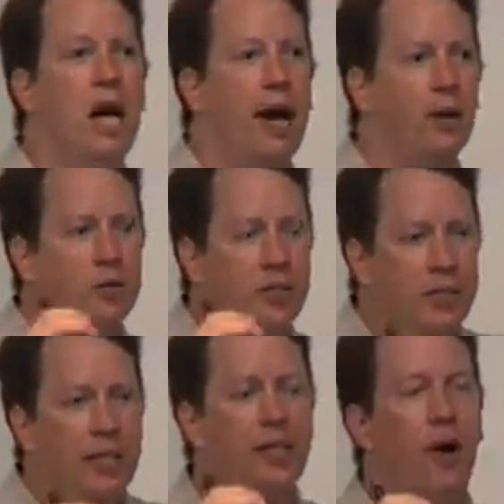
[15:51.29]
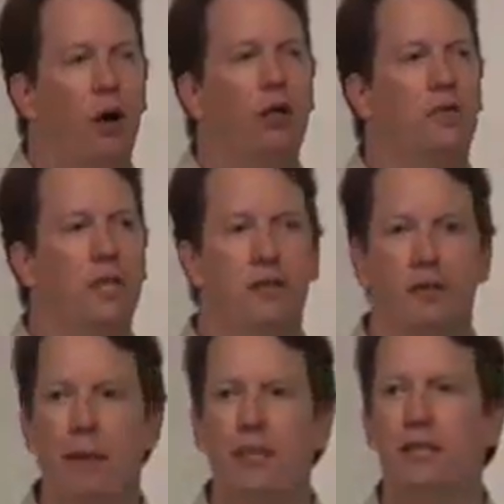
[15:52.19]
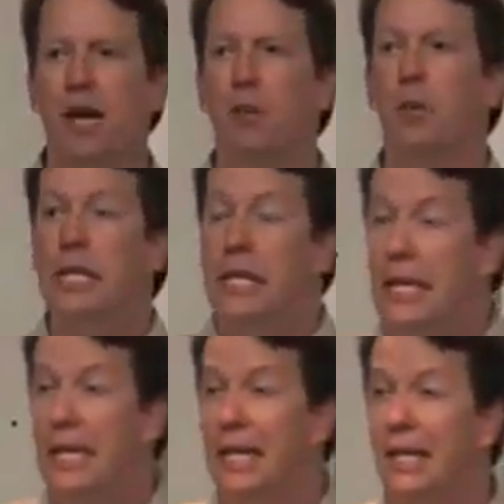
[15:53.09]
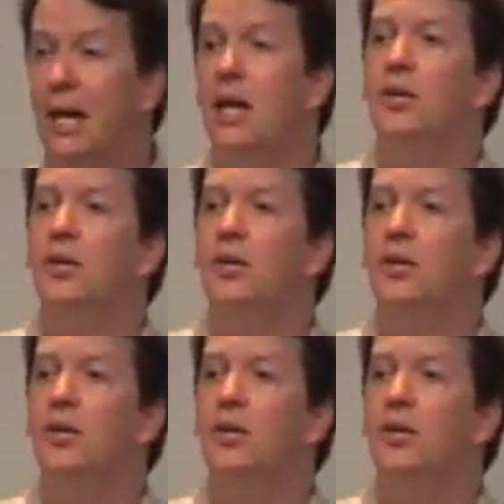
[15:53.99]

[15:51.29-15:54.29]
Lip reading: I don't see all of the information I would need